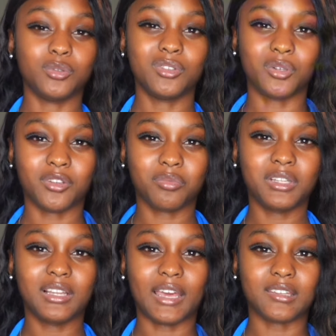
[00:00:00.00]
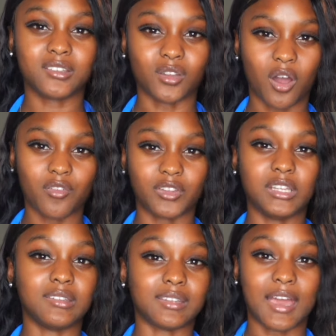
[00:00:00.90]
So it's really like soft and
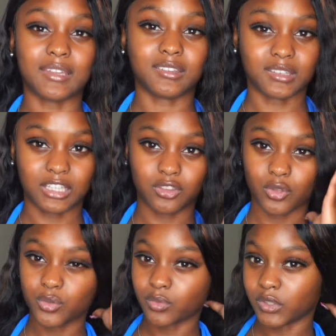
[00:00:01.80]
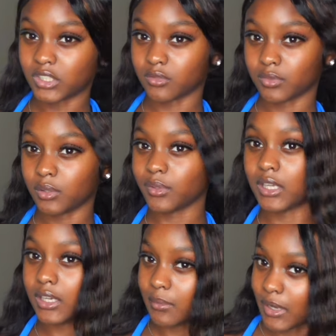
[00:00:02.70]
it's not see-through, which is really, really
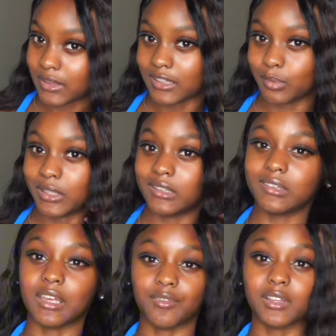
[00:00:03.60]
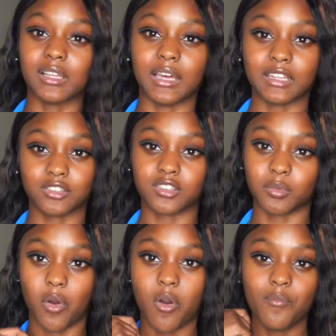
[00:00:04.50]
good about this. But this is definitely an extra
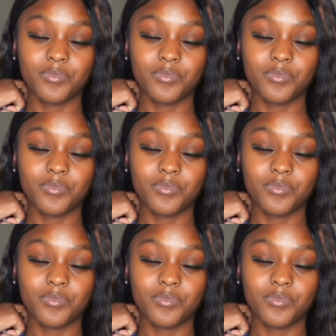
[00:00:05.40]
small.